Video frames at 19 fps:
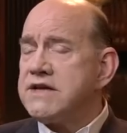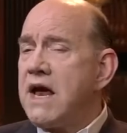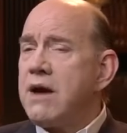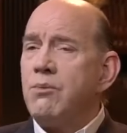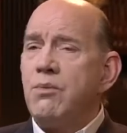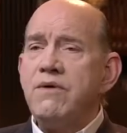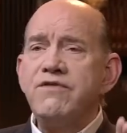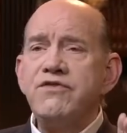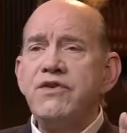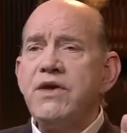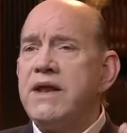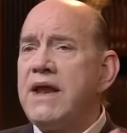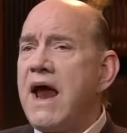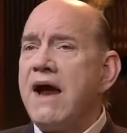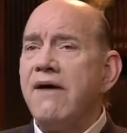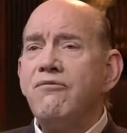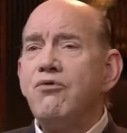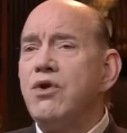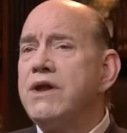And we've seen
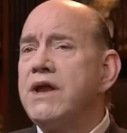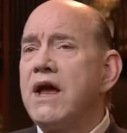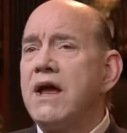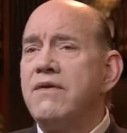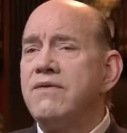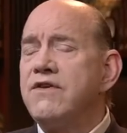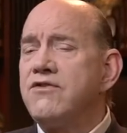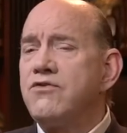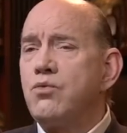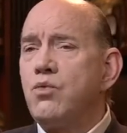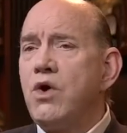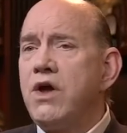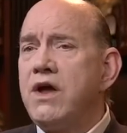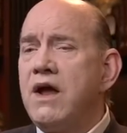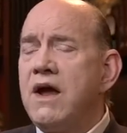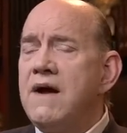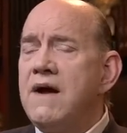every day this week